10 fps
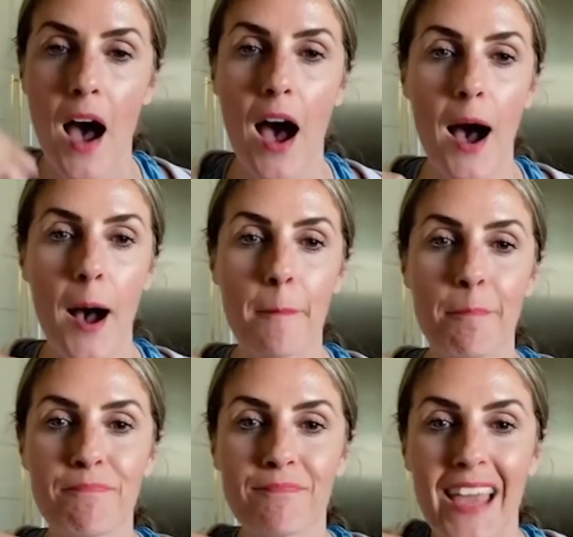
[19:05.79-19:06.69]

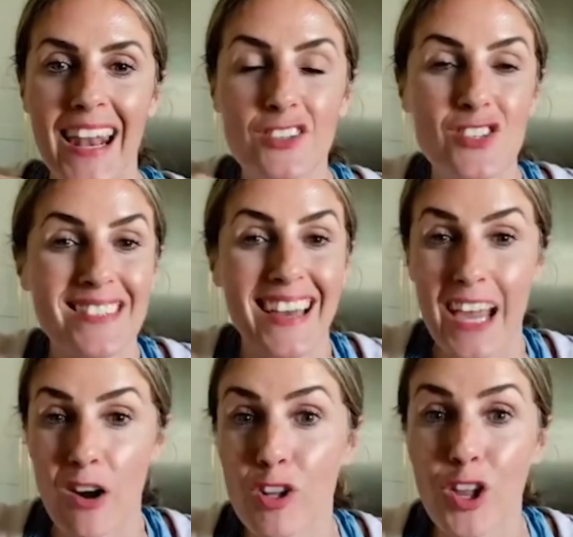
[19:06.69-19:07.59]
and I just like
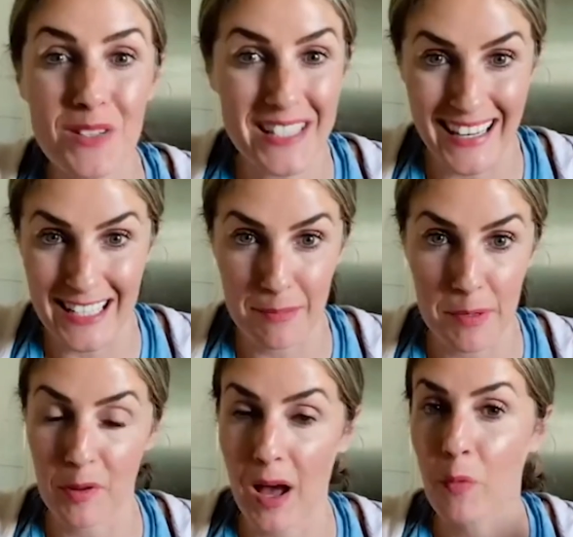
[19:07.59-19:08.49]
how close I get to people.